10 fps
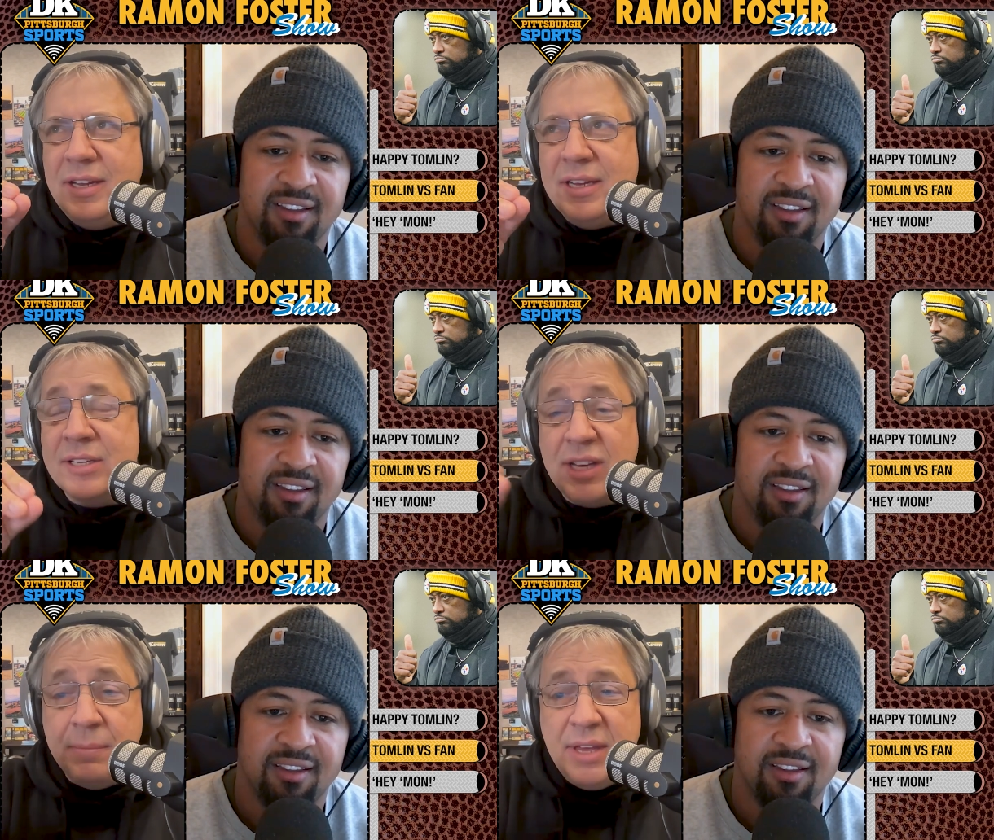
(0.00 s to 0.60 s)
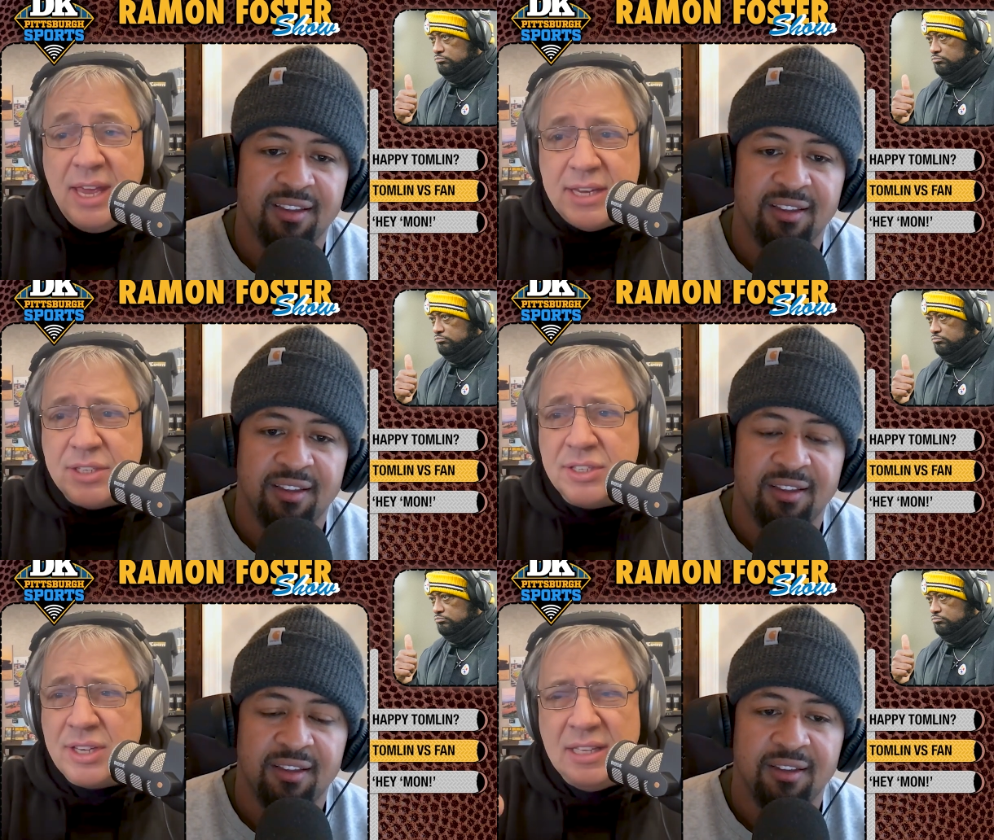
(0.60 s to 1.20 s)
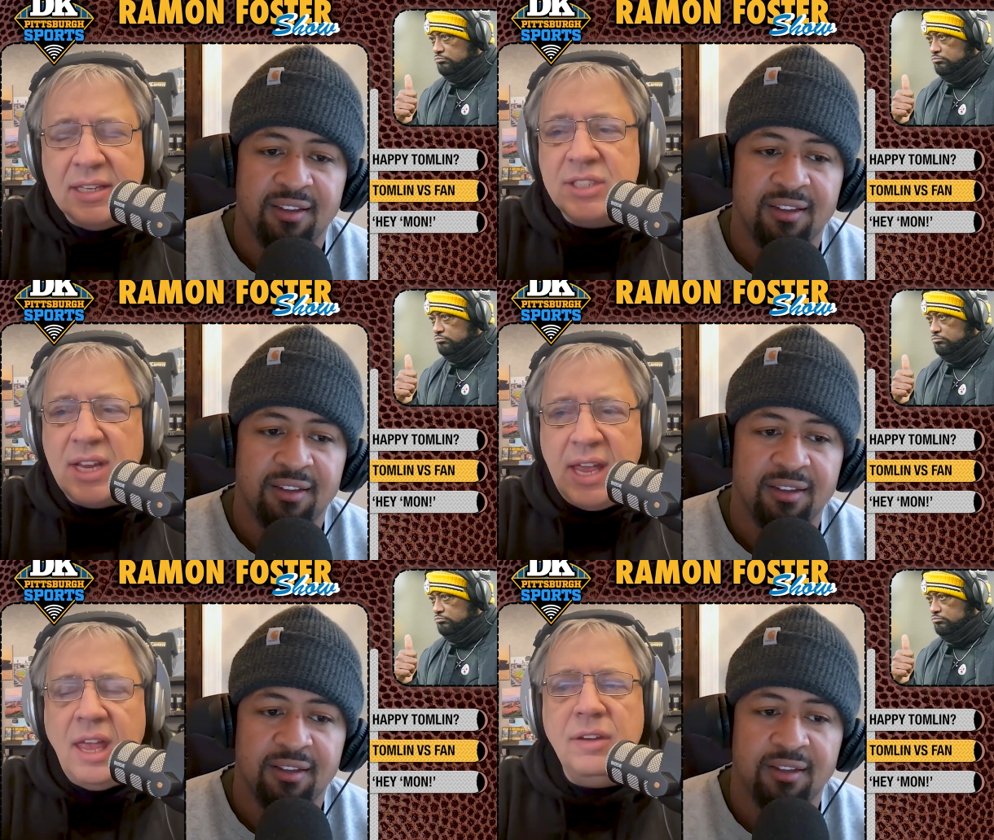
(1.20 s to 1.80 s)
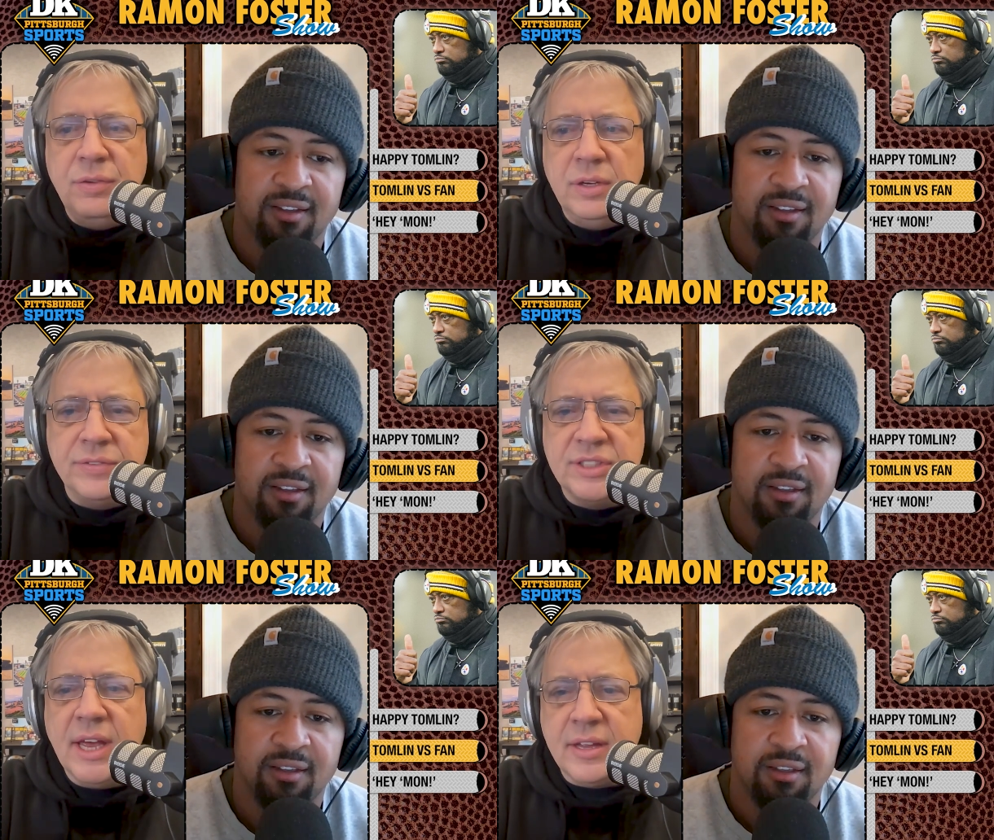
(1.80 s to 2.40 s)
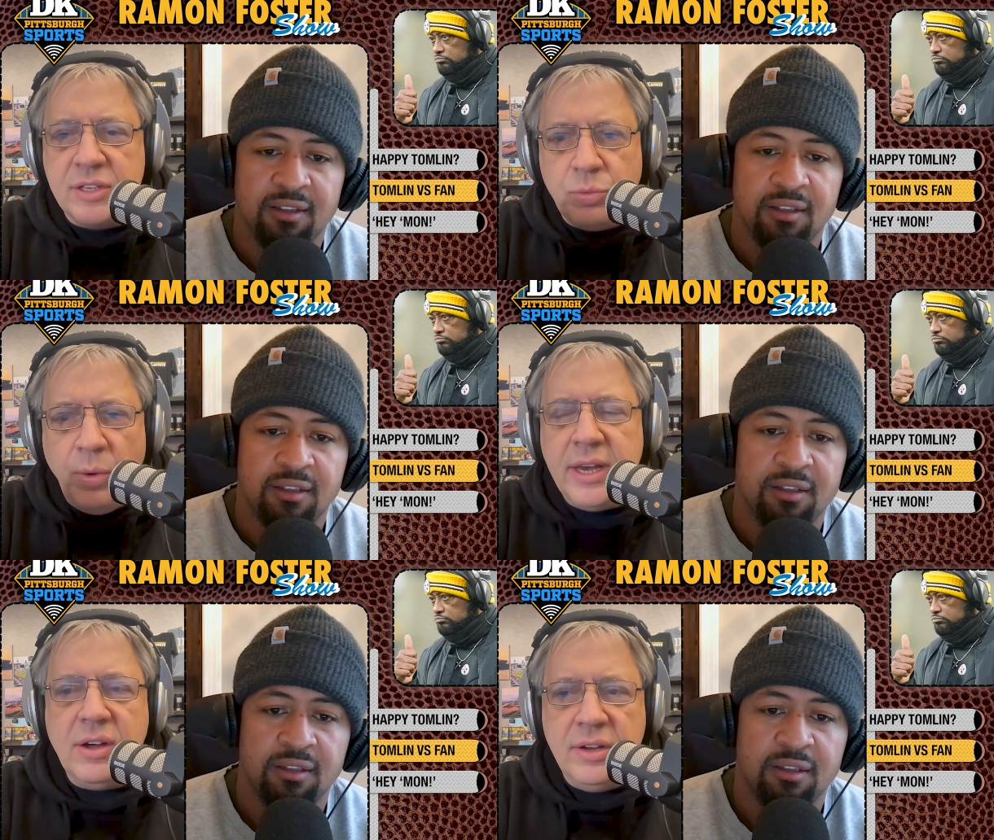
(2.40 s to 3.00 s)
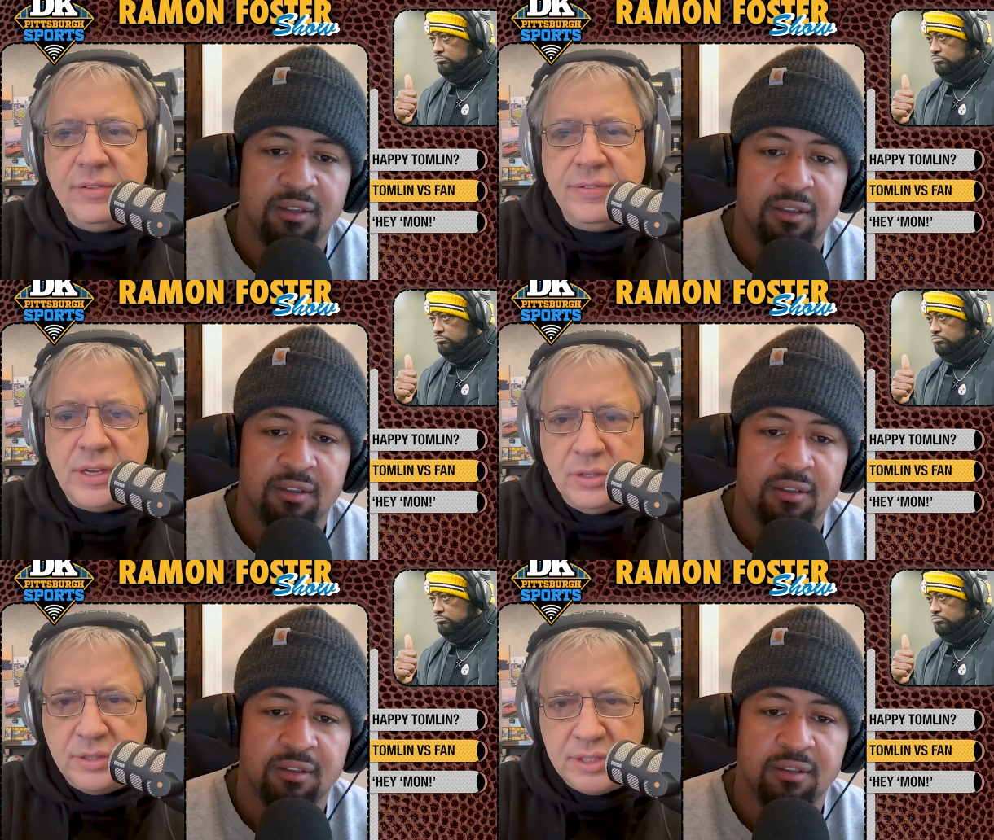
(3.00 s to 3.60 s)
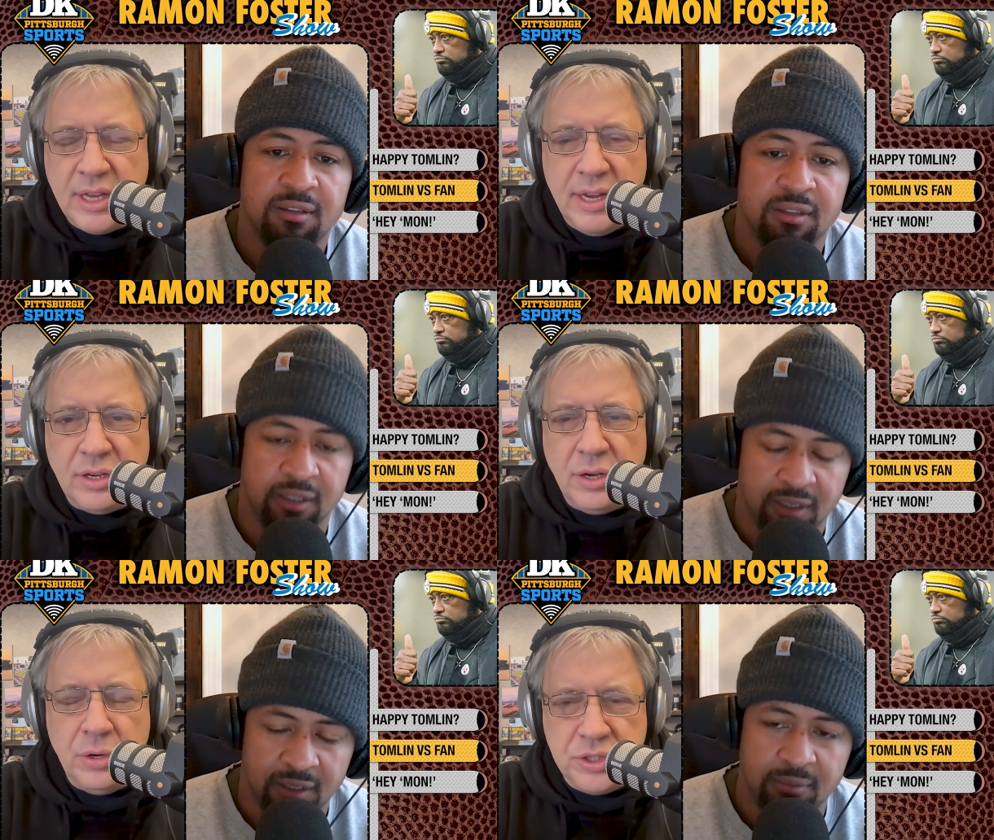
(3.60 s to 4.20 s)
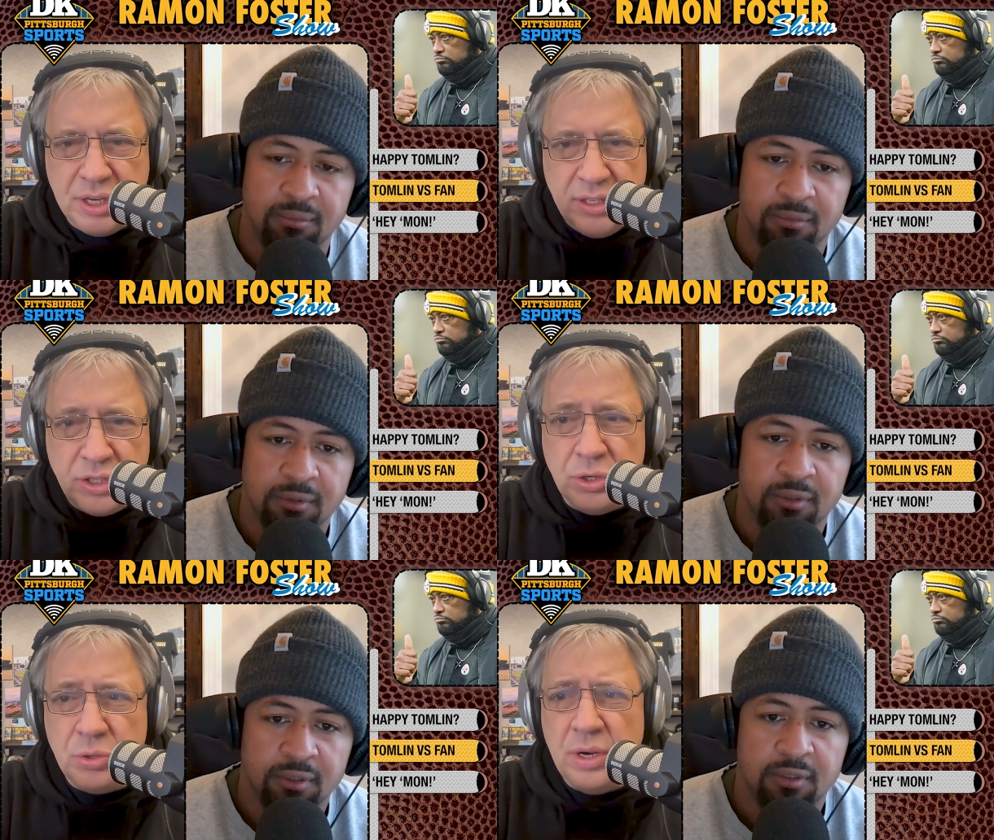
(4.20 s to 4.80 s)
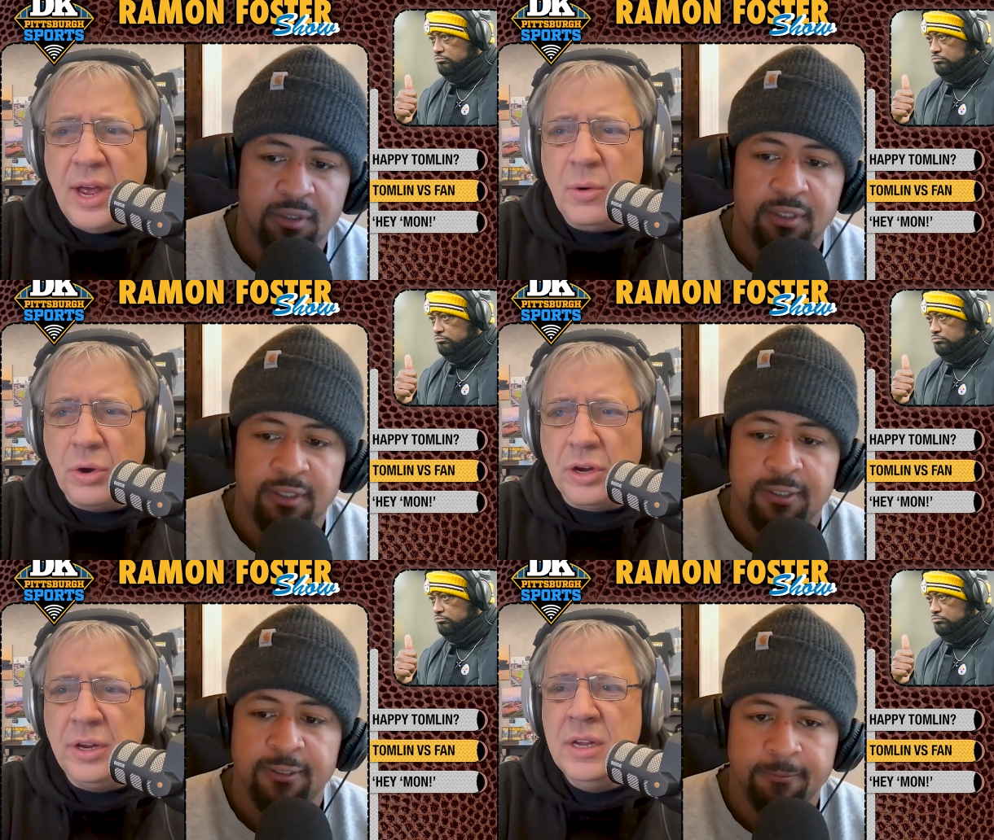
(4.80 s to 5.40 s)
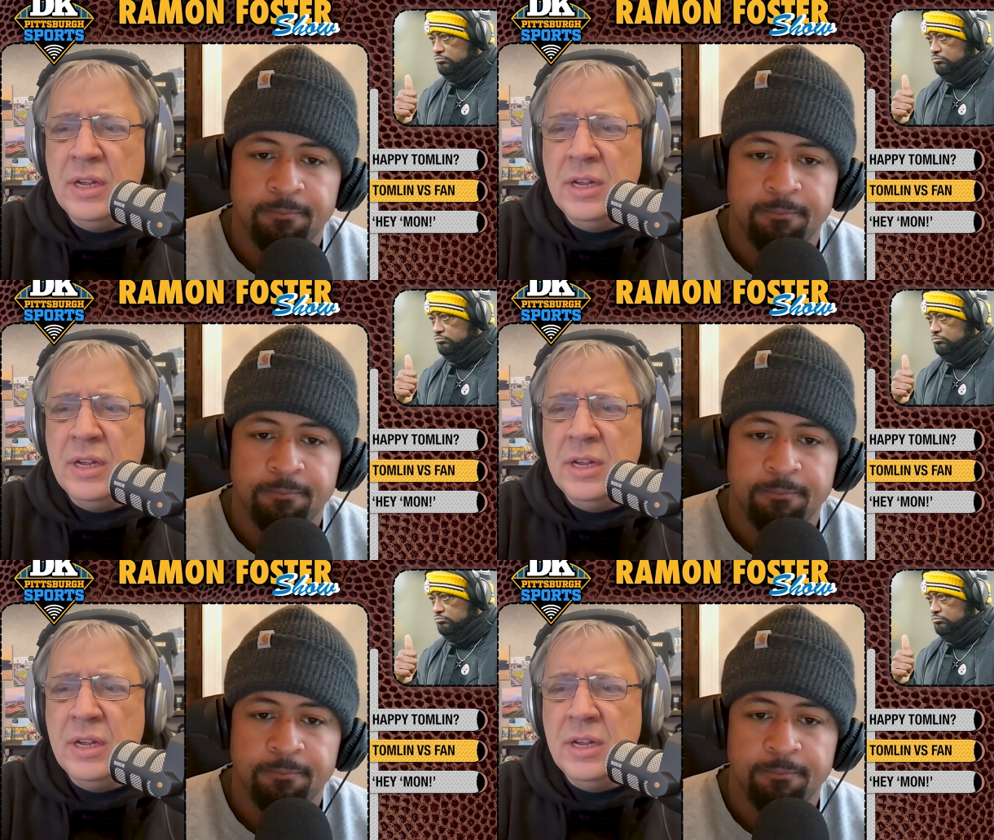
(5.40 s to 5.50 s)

Speaker 1: in some cases, at least a handful of seconds waiting on the field as a head coach yep. to to do a network